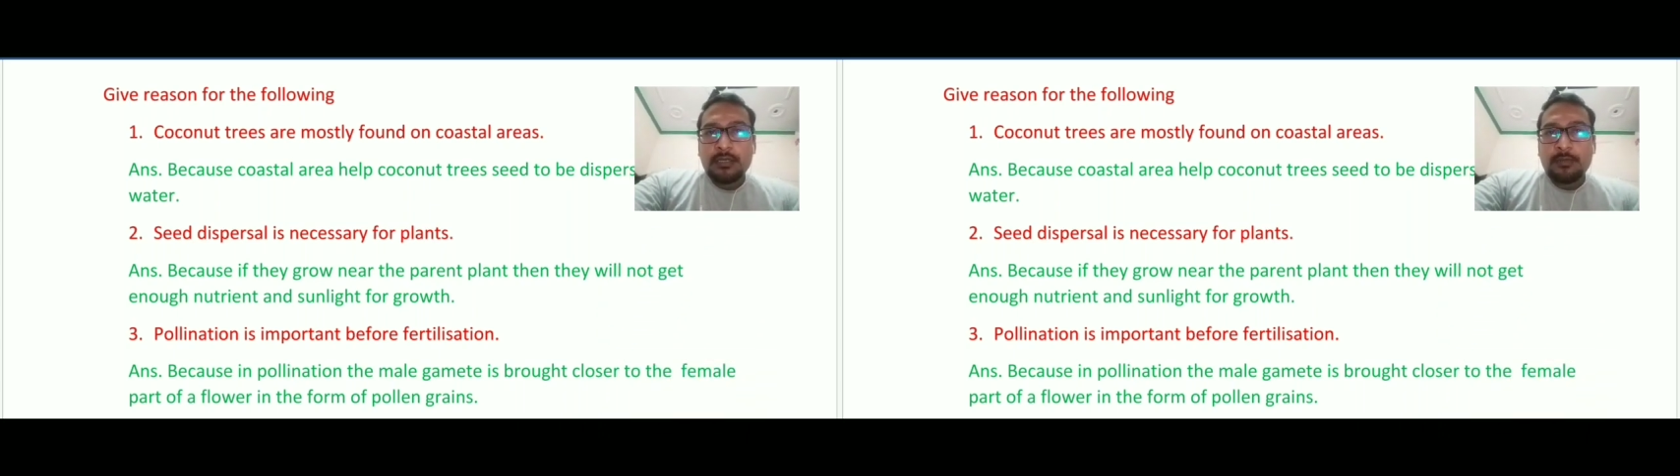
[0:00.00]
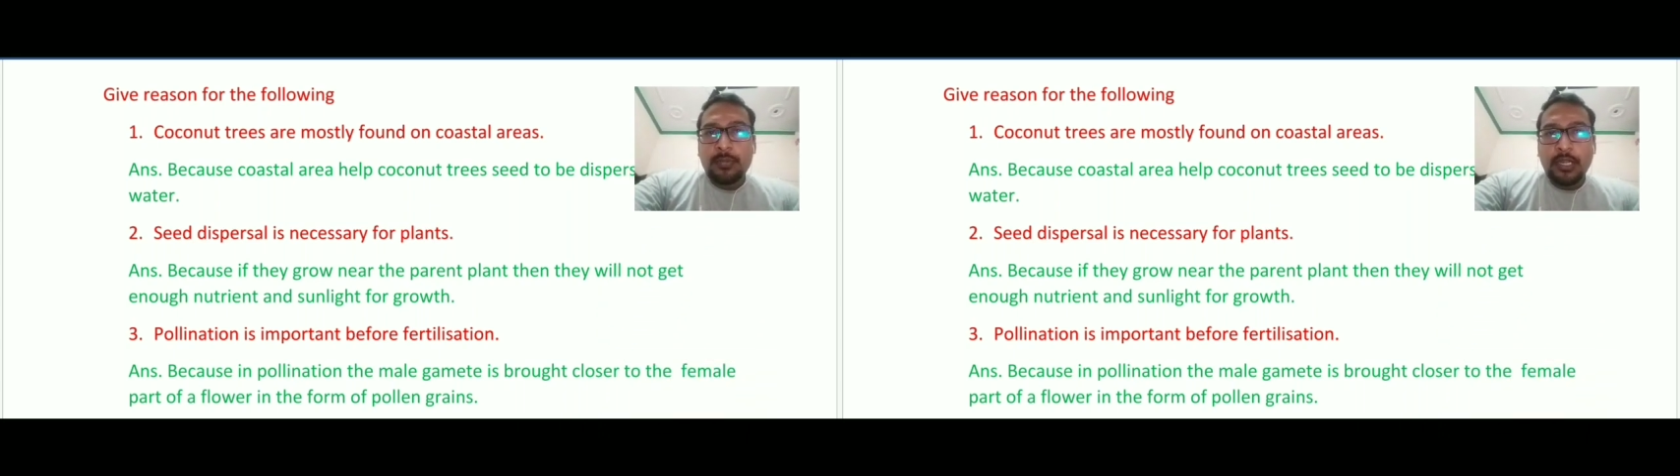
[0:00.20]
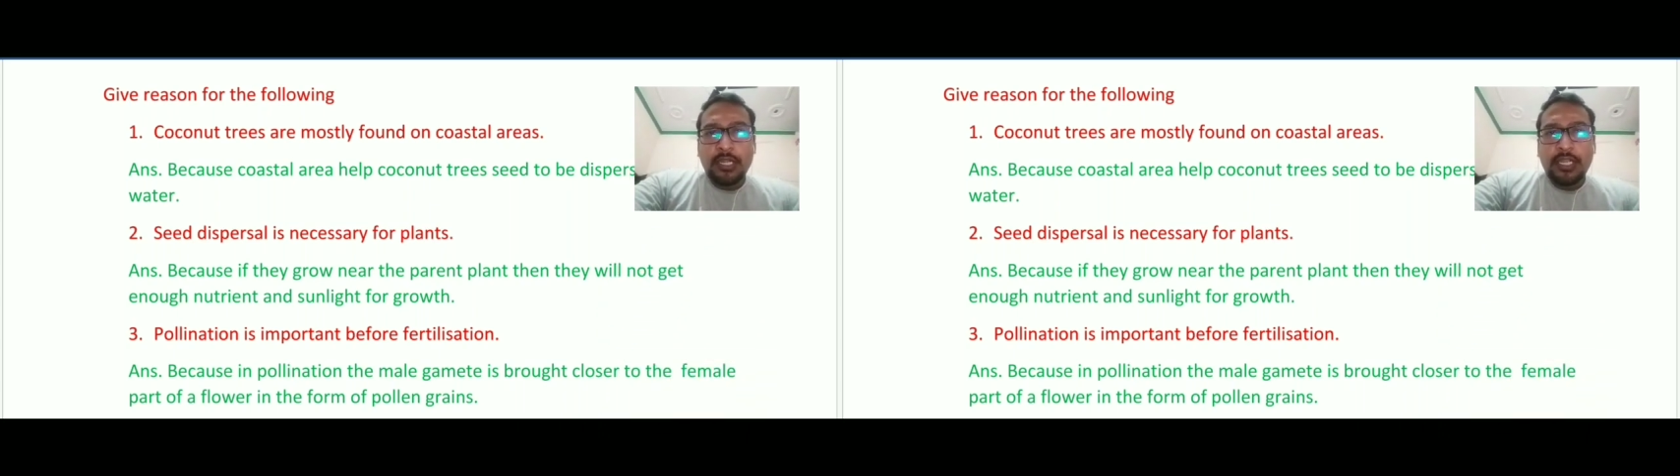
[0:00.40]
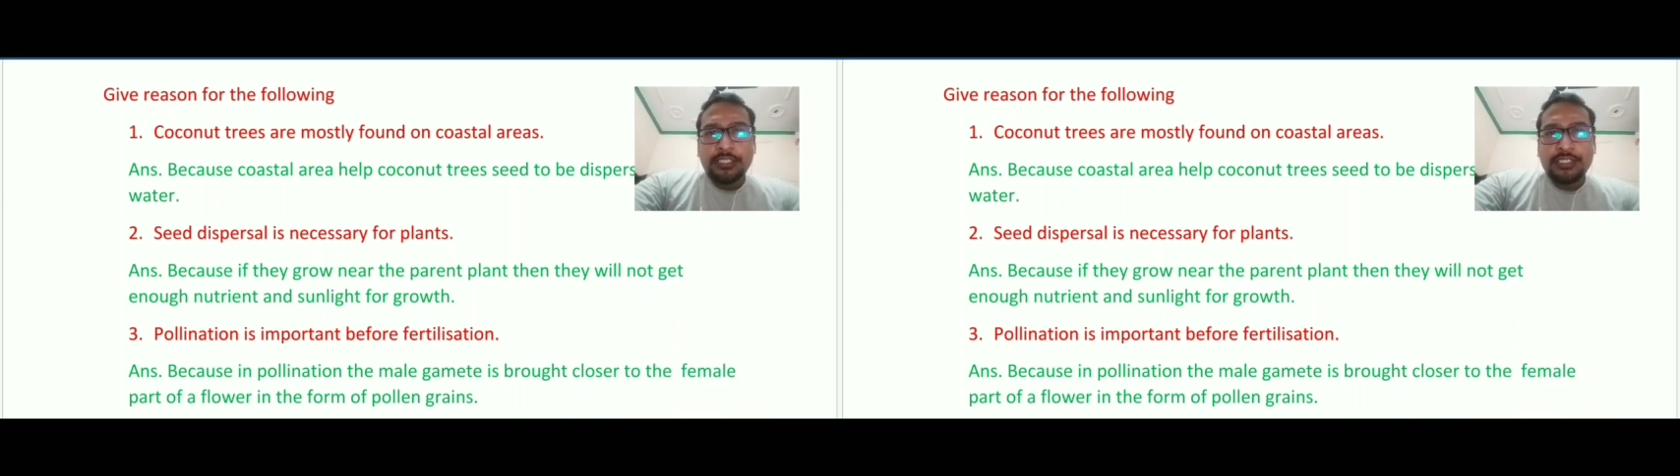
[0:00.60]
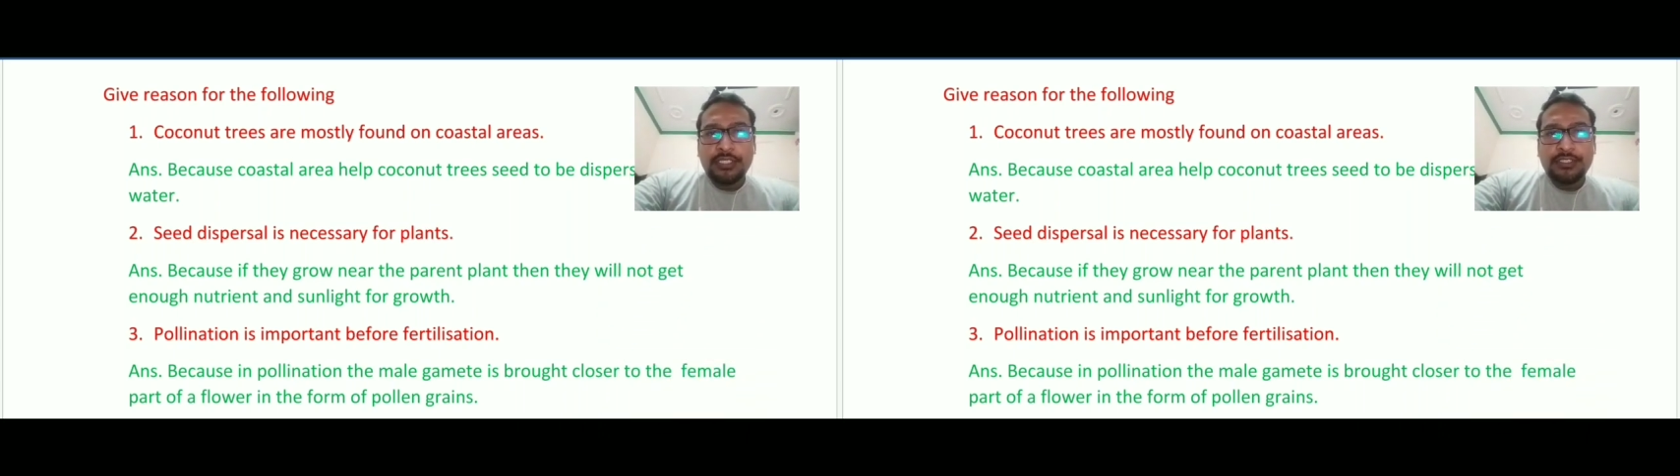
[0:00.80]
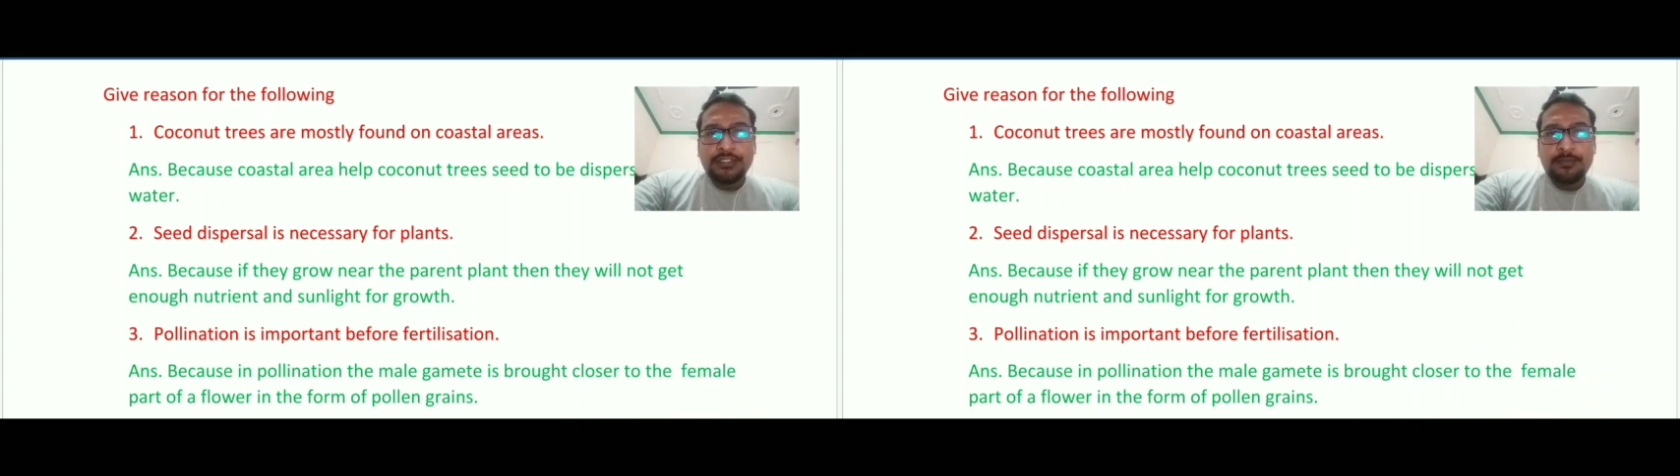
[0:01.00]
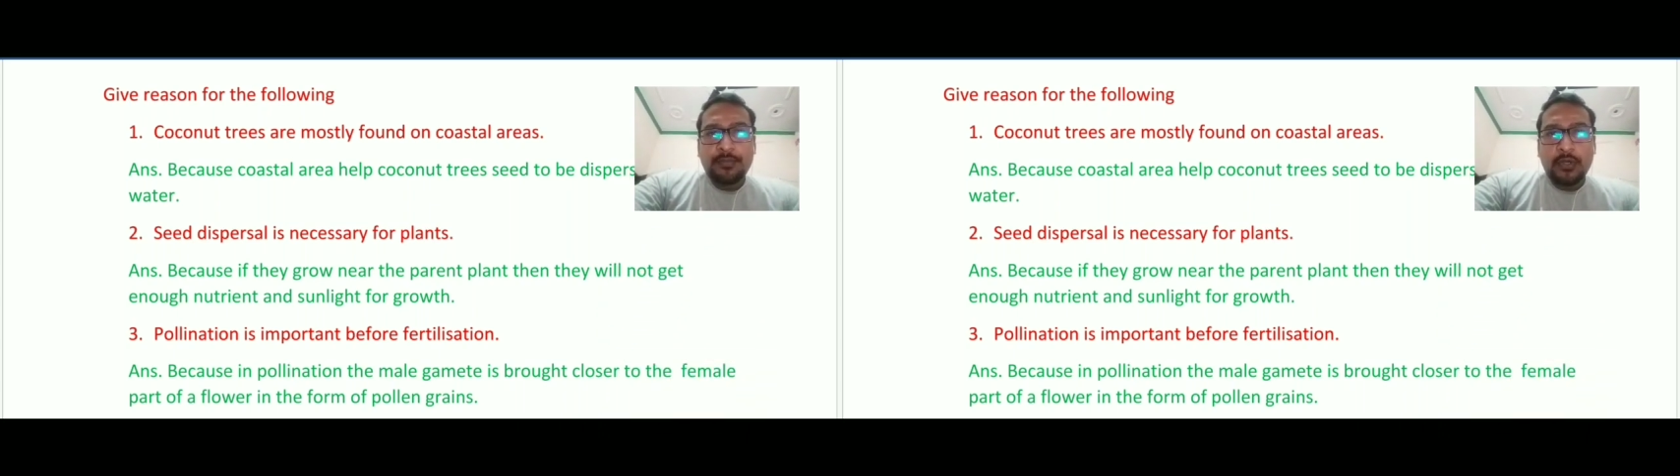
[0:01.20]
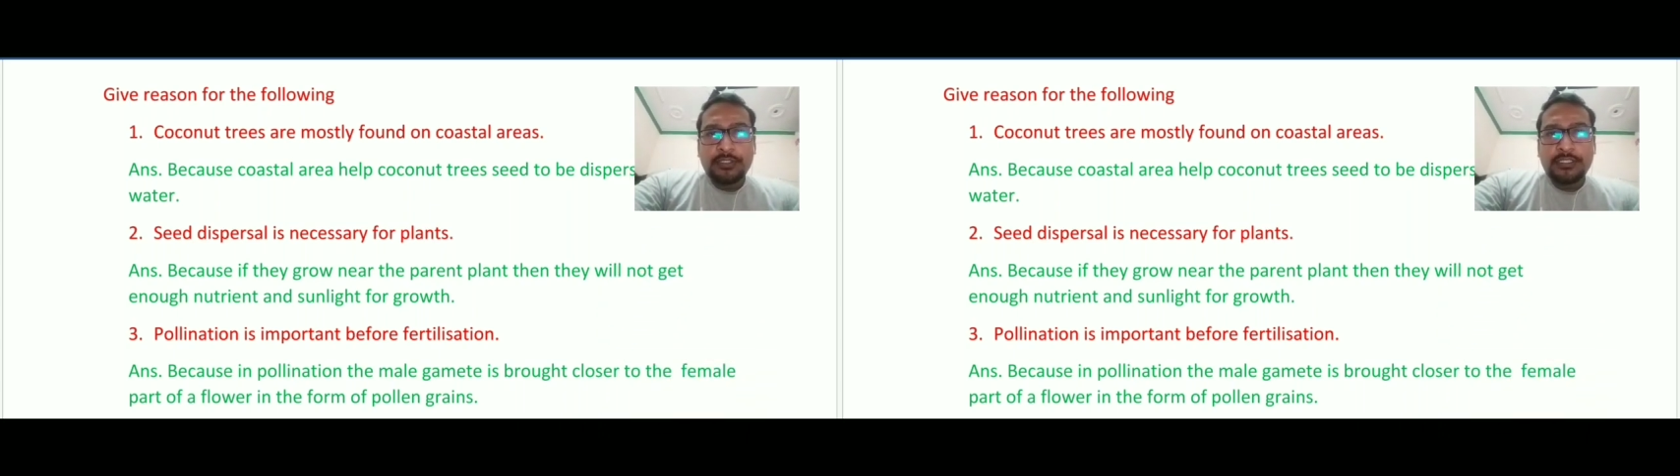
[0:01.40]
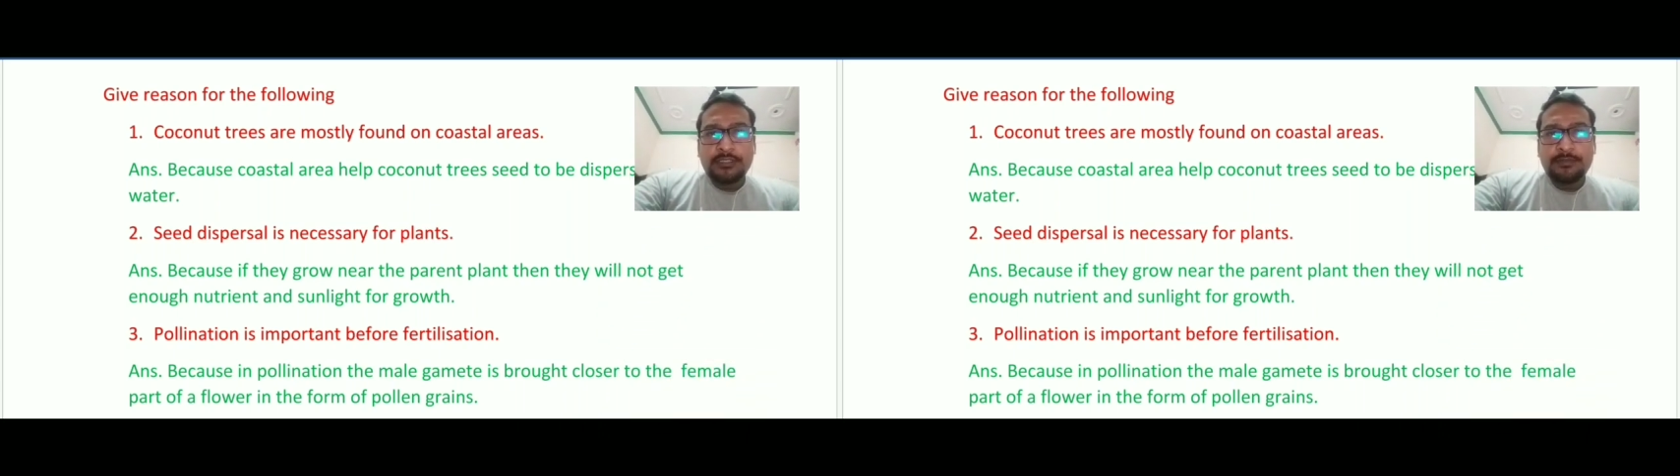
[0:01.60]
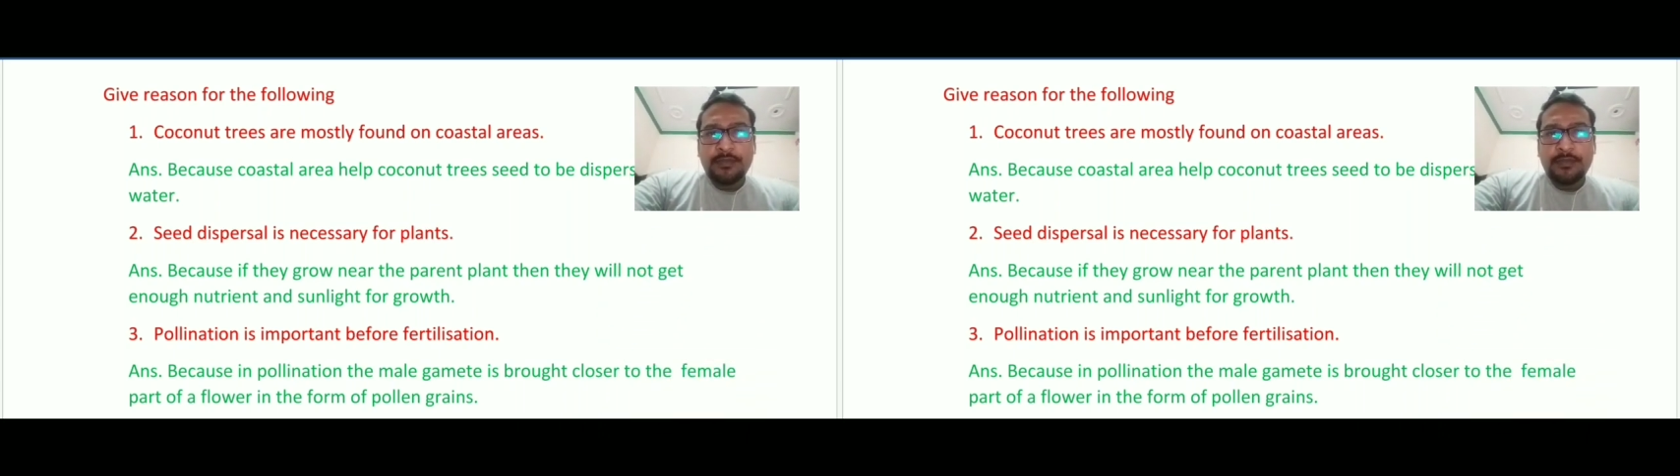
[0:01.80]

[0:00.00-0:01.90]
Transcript: Pollination is important